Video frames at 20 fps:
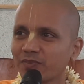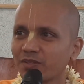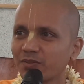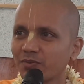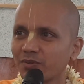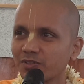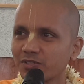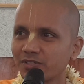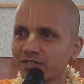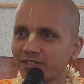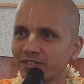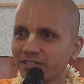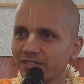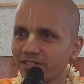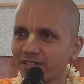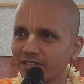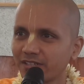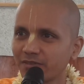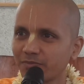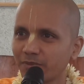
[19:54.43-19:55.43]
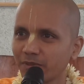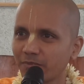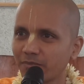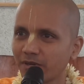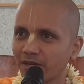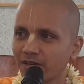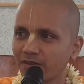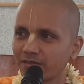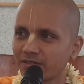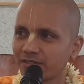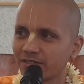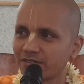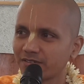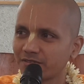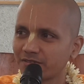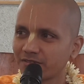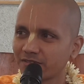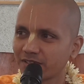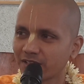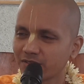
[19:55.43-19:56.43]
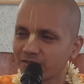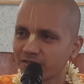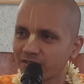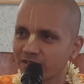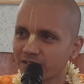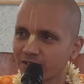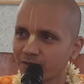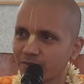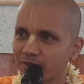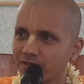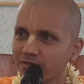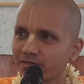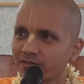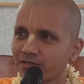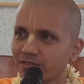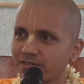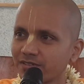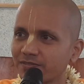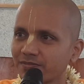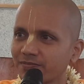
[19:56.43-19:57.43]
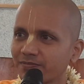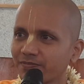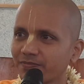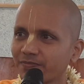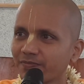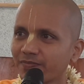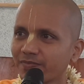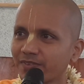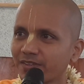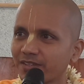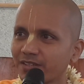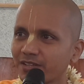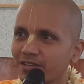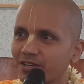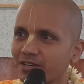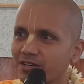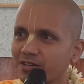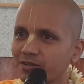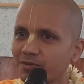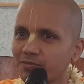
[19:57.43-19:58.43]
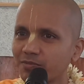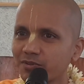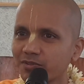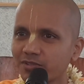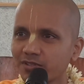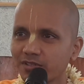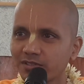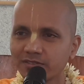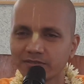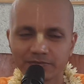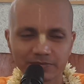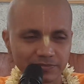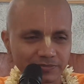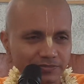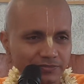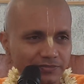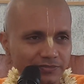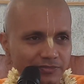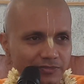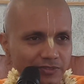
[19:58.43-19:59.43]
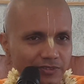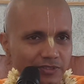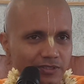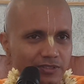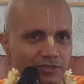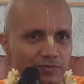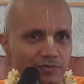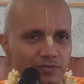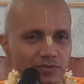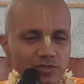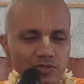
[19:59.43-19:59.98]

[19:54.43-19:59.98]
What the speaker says: Because in India, people have that natural respect for prasadam. See some